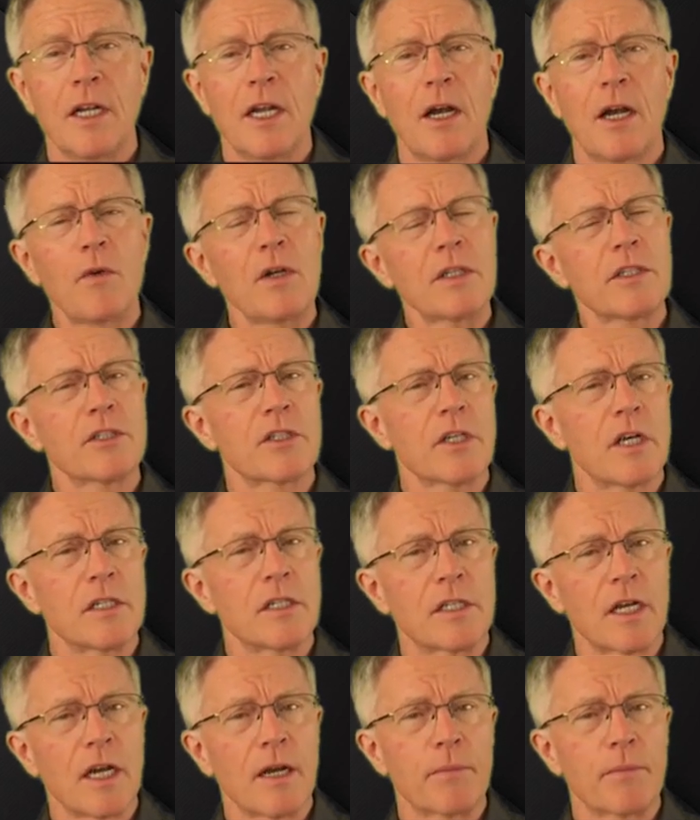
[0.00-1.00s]
I went to
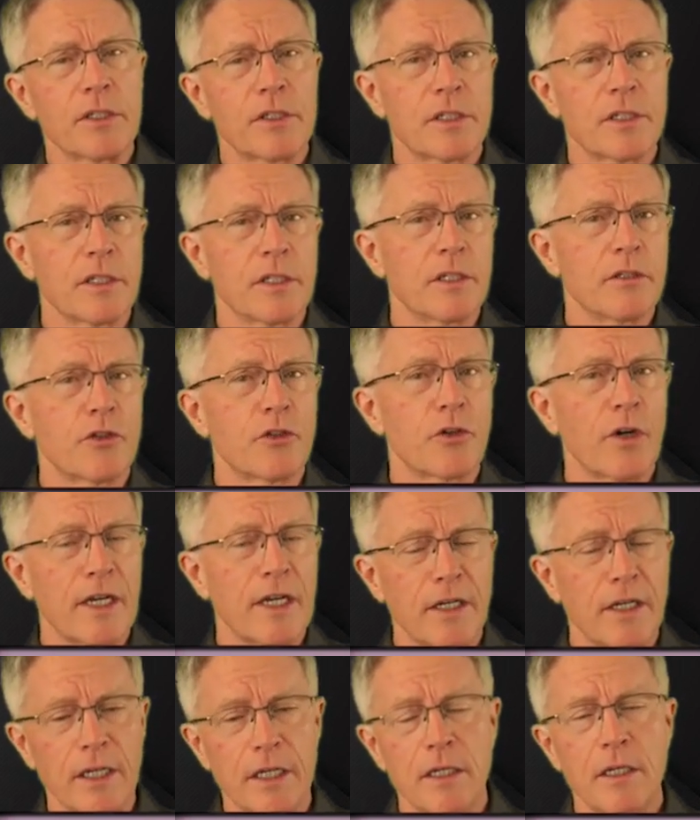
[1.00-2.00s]
Johns Hopkins to get
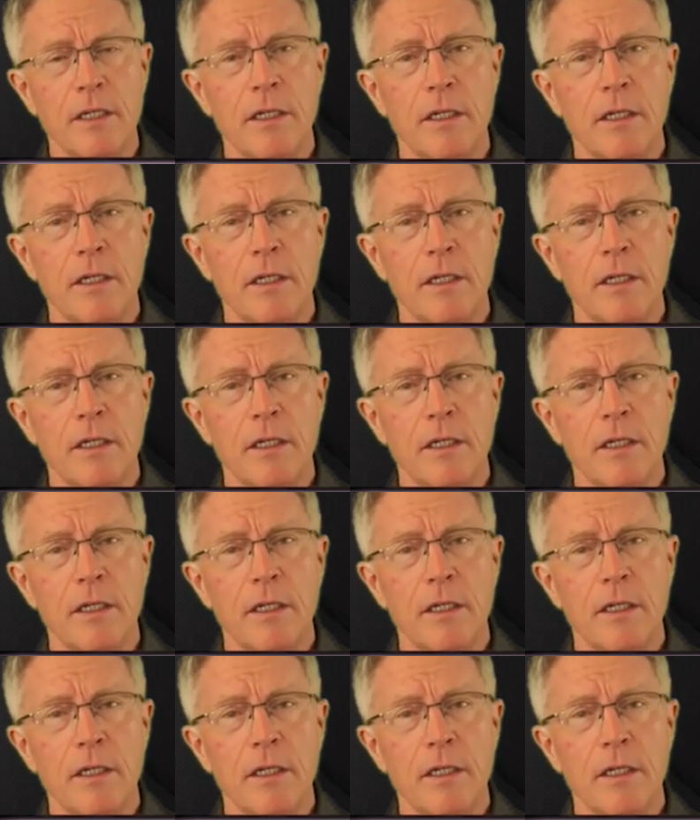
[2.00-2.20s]
training